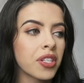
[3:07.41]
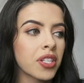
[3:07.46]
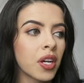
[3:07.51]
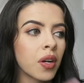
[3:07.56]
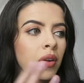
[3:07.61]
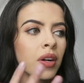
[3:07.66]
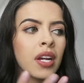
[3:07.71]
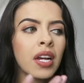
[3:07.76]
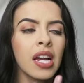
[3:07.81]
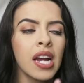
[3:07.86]

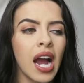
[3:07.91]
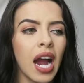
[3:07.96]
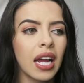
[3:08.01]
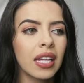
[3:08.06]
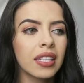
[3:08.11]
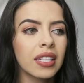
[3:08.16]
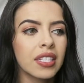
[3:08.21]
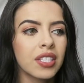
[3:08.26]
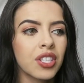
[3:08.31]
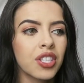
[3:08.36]
So I
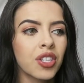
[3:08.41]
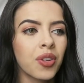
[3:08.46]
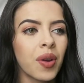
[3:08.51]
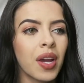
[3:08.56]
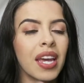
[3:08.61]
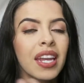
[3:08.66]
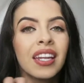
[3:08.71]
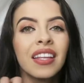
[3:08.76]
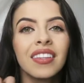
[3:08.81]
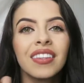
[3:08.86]
listened to
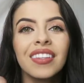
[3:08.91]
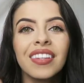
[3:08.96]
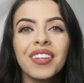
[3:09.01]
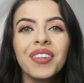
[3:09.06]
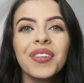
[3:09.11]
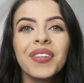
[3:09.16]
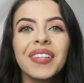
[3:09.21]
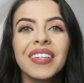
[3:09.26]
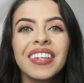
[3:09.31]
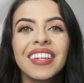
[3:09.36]
it, and it
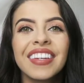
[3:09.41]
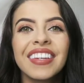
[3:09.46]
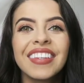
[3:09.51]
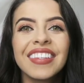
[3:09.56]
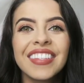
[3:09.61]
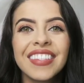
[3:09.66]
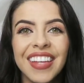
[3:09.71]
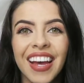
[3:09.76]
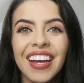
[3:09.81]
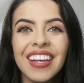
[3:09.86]
literally
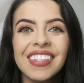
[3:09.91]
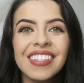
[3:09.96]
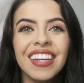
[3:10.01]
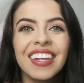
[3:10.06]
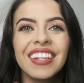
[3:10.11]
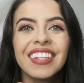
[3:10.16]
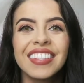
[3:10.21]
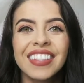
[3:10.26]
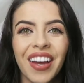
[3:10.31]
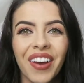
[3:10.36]
says,
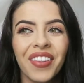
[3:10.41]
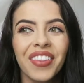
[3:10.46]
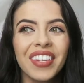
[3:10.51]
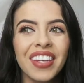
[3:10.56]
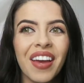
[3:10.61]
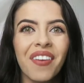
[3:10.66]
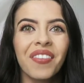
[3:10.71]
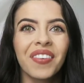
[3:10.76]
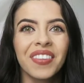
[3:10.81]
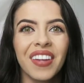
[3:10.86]
like, tell the
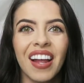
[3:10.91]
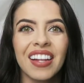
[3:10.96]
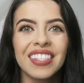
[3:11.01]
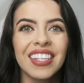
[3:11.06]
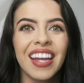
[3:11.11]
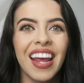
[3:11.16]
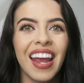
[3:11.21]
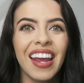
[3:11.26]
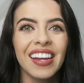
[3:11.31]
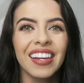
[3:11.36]
devil not
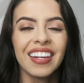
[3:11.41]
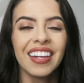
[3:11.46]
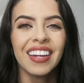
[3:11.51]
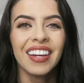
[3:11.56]
today.